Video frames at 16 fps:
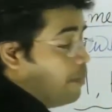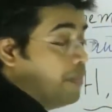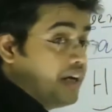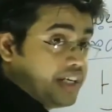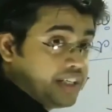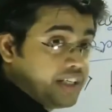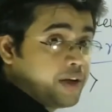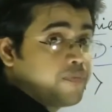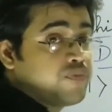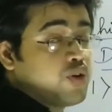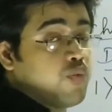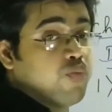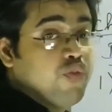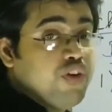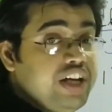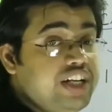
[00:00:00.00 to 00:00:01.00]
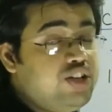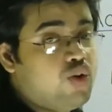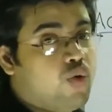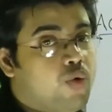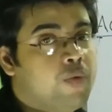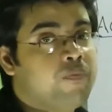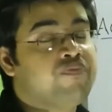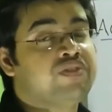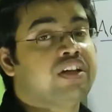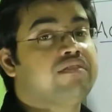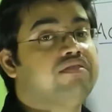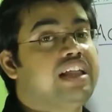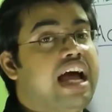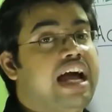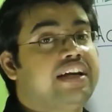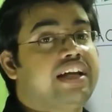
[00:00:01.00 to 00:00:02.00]
but we know
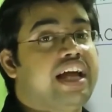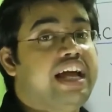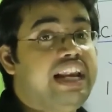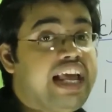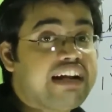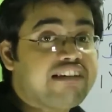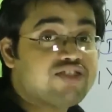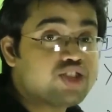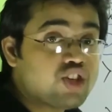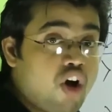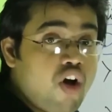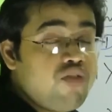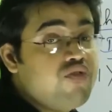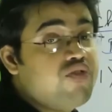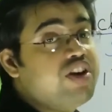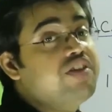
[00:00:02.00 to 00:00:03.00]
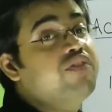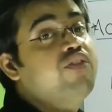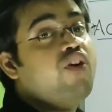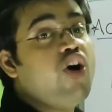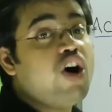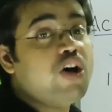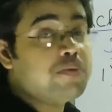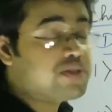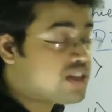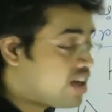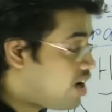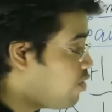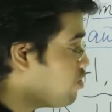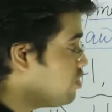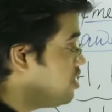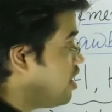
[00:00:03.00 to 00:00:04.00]
that electron revolves
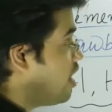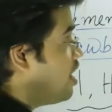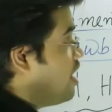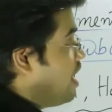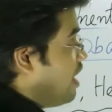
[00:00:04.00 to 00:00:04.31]
around the